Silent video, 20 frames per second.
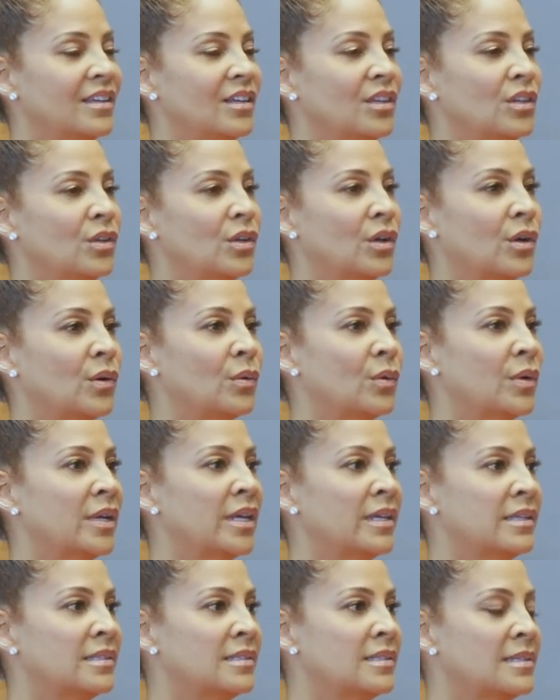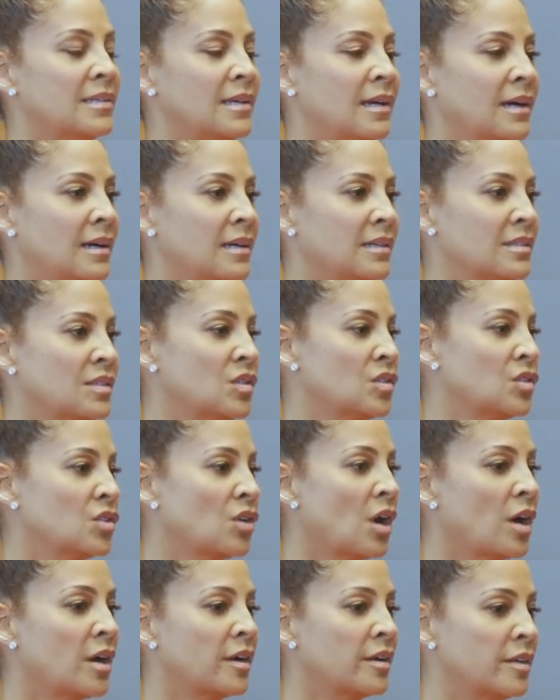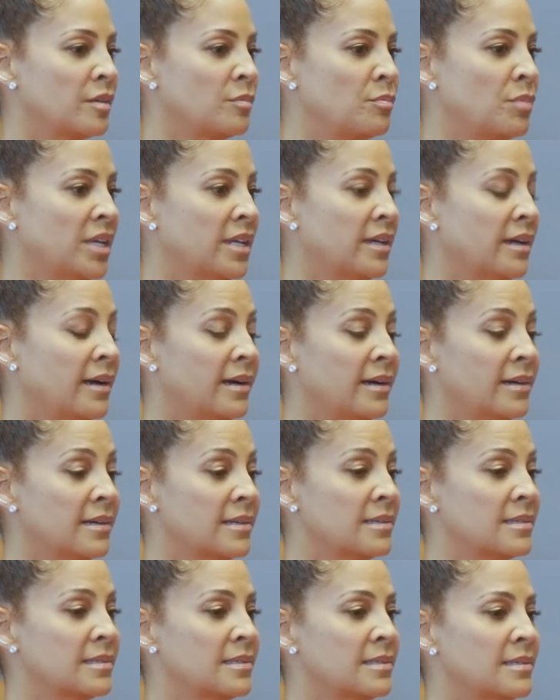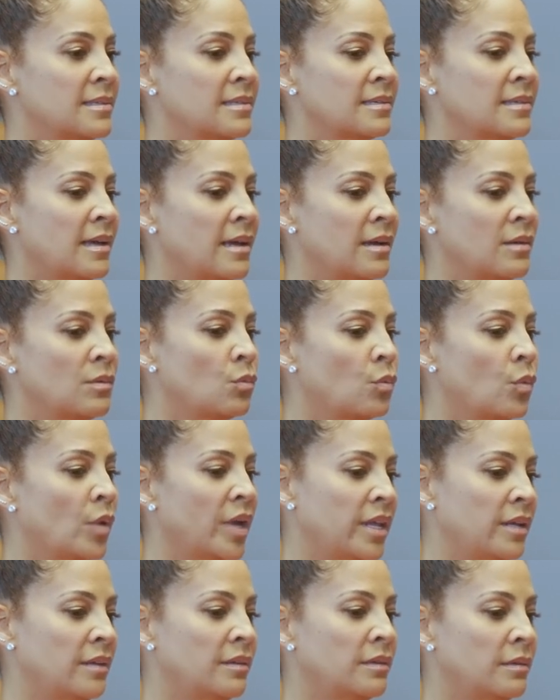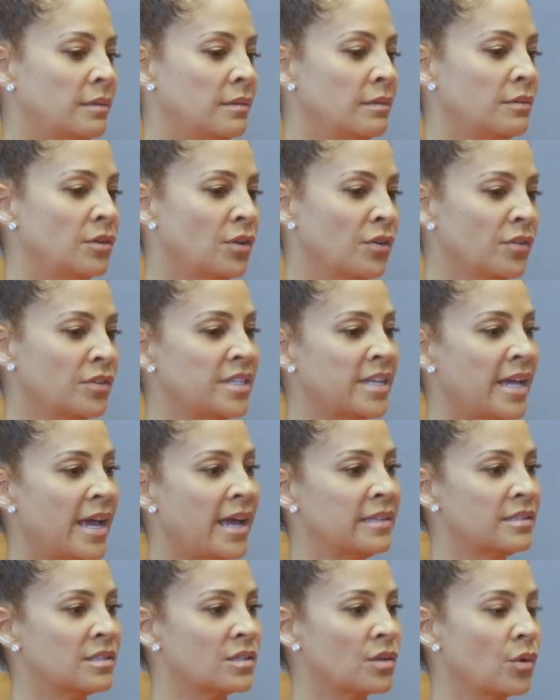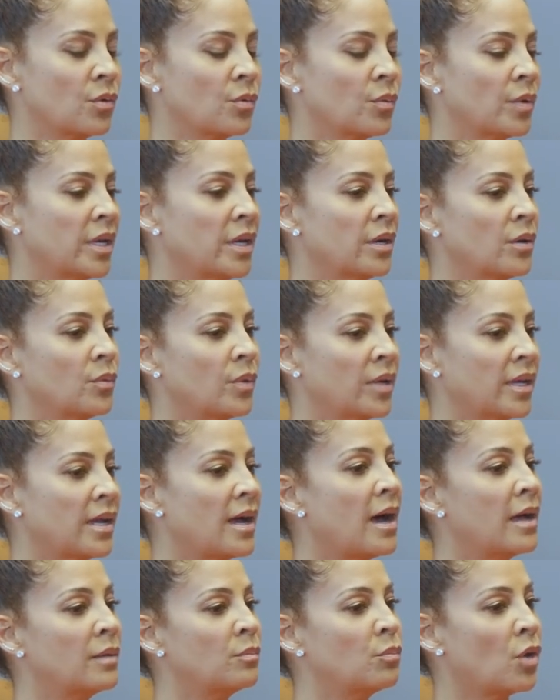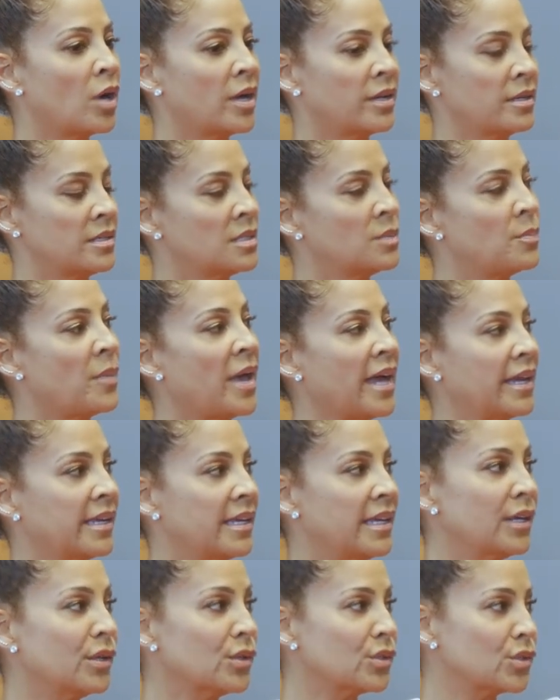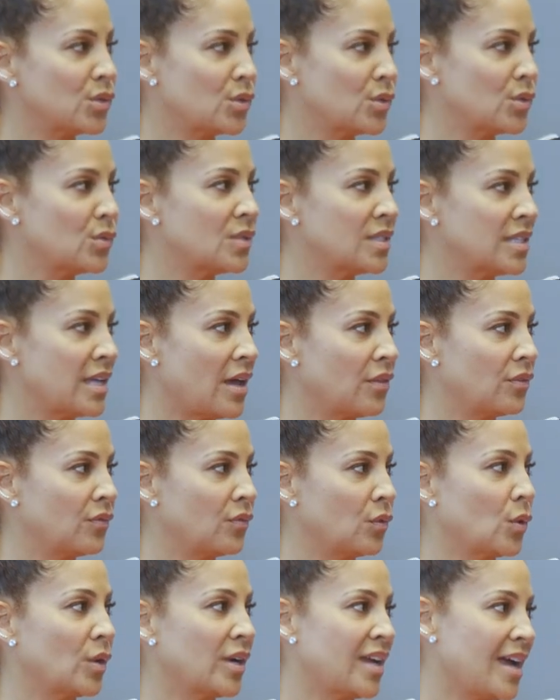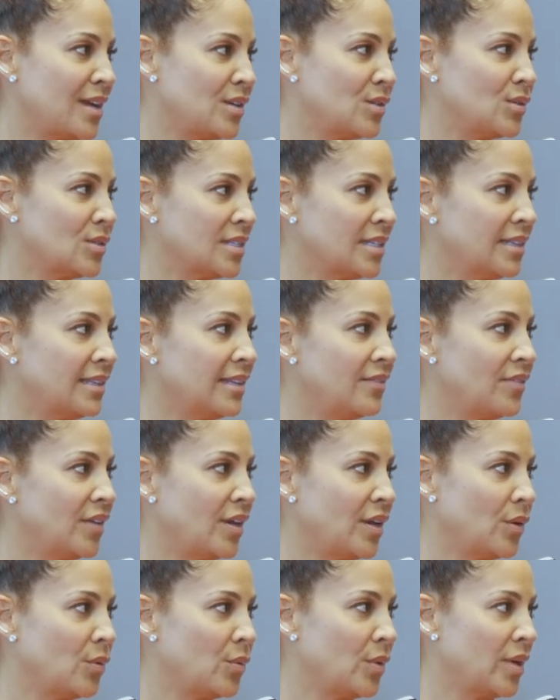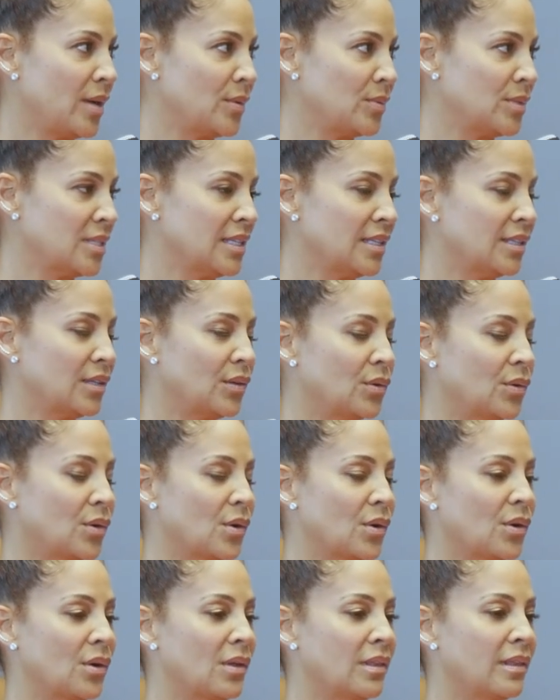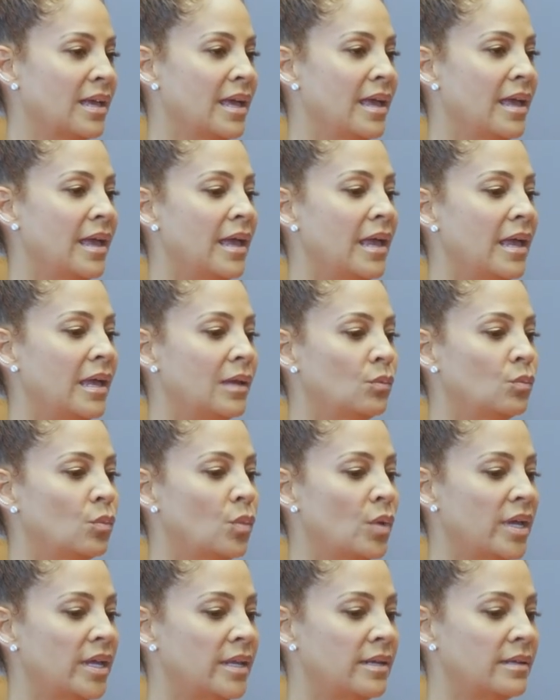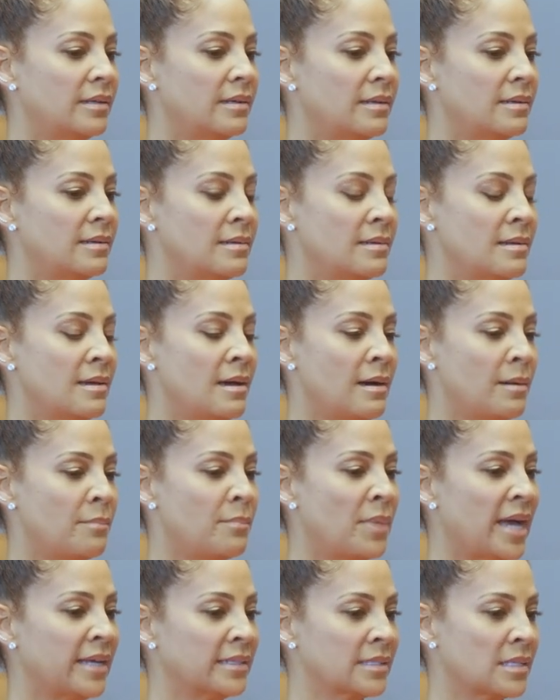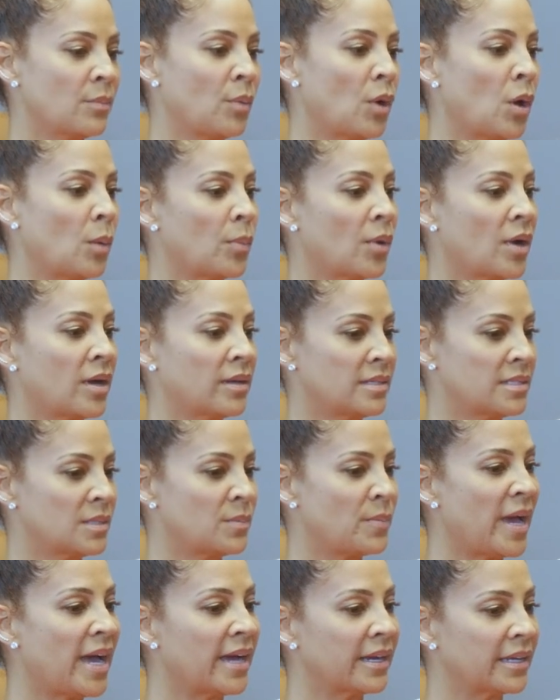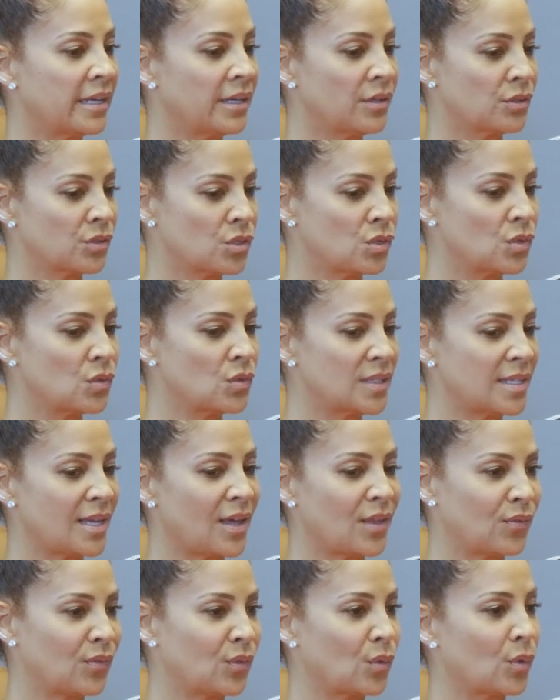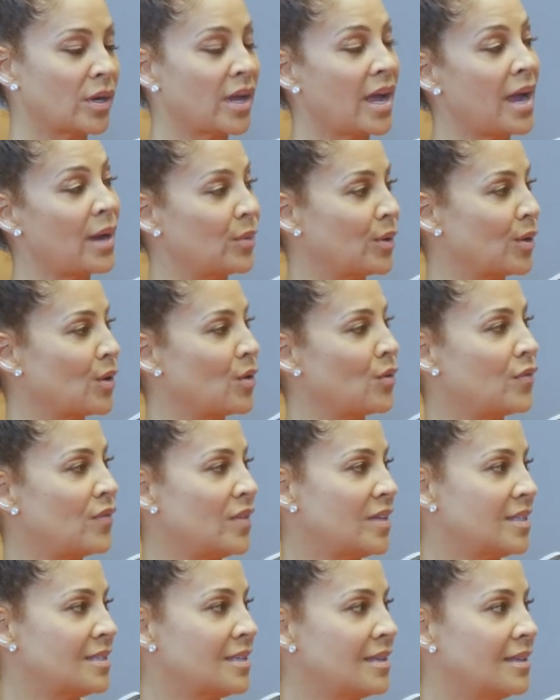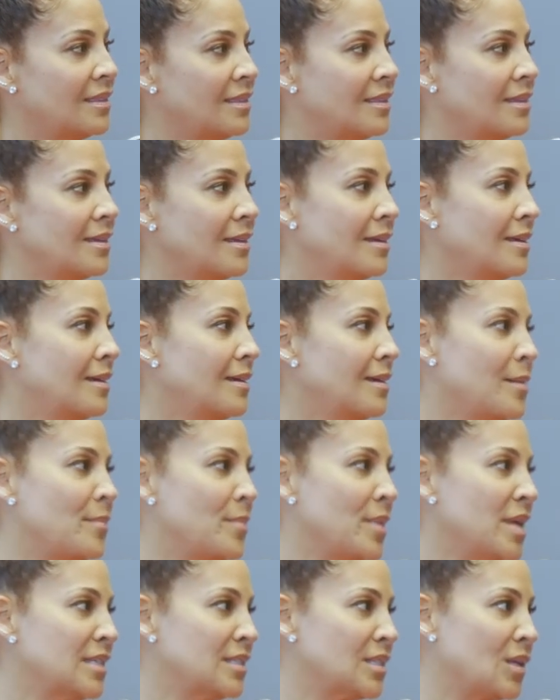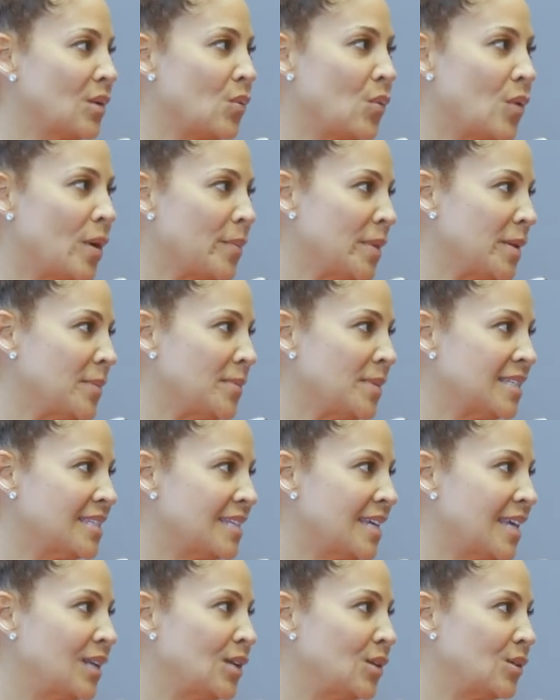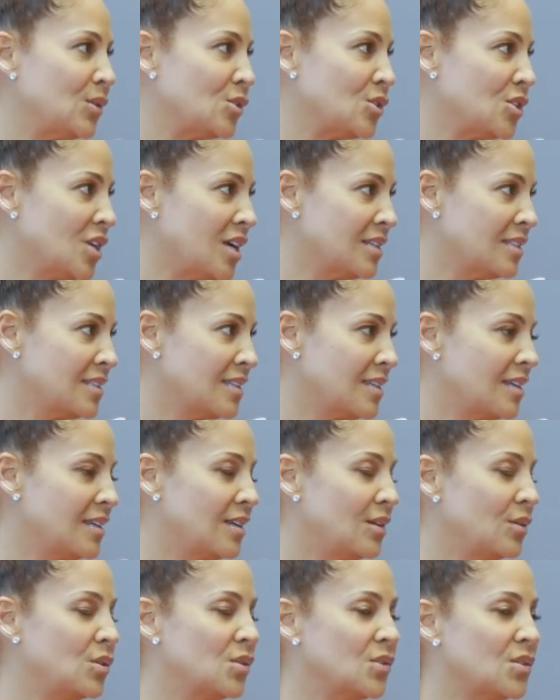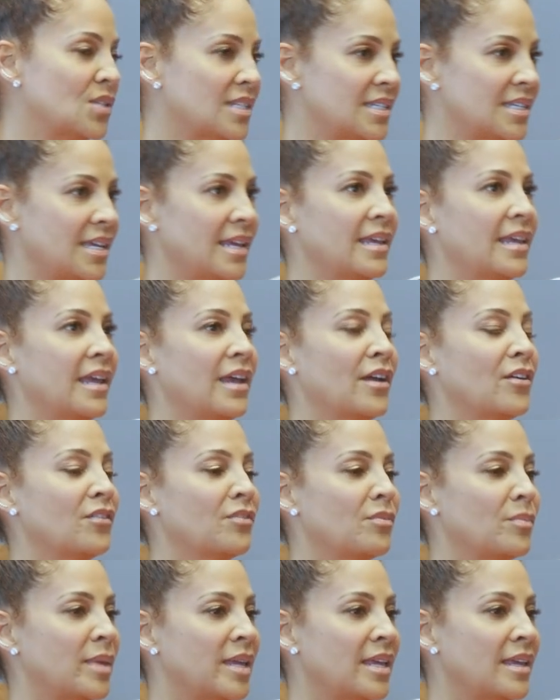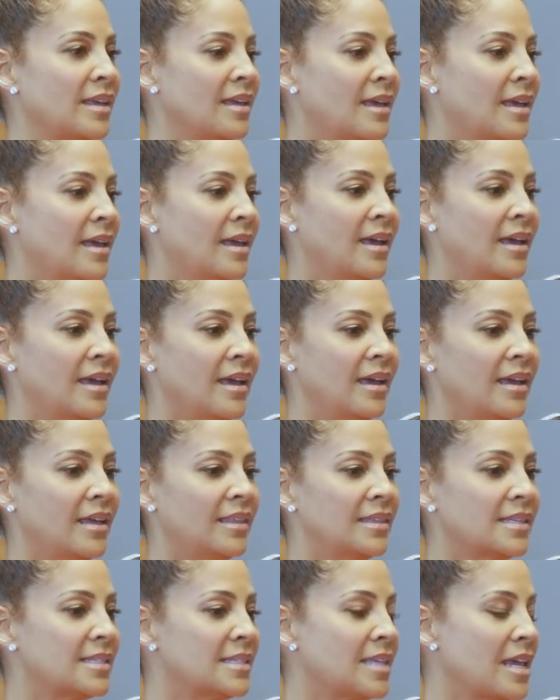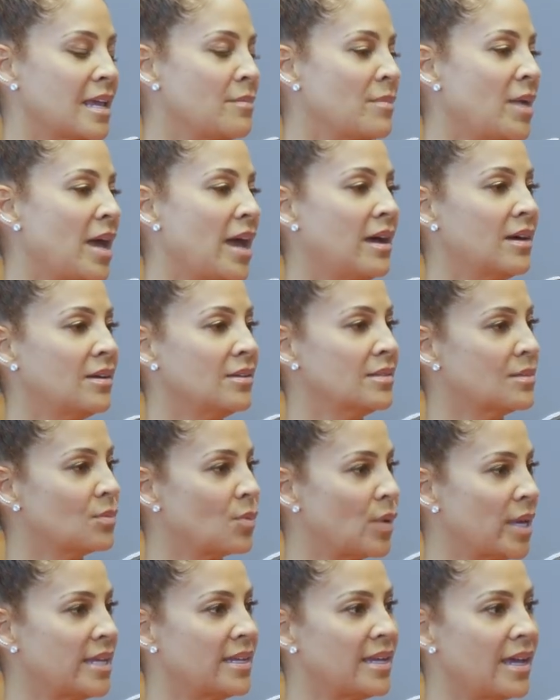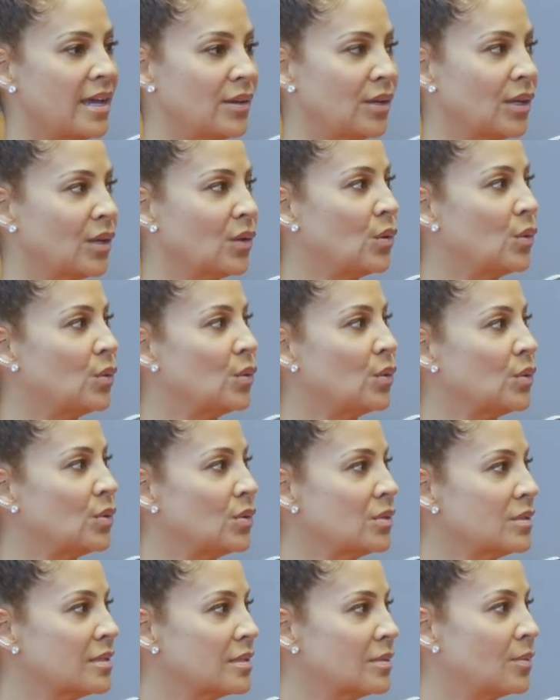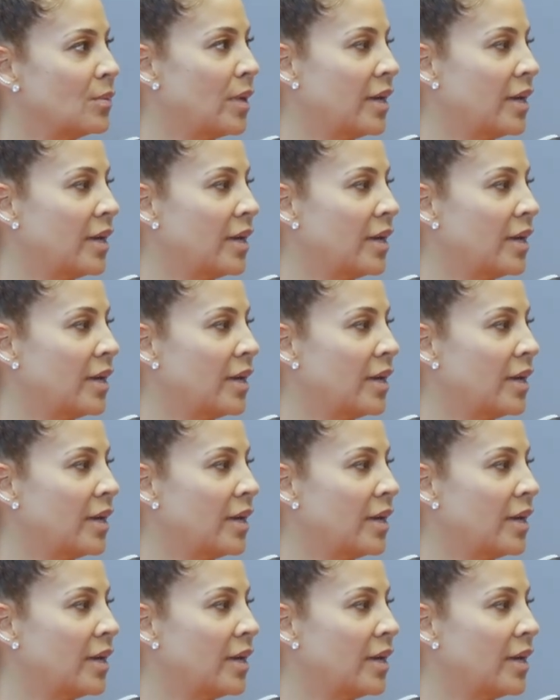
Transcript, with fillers: You know, it uh, started because when your dad's career, when God brought us back here to South Florida, I used to live here when I was a little girl. Mm. And when uh, basketball brought us back here to South Florida, I would go visit the amazing woman, Miss Annie Lou Johnson, who used to take care of me in the same house way down in Goulds mm-hmm.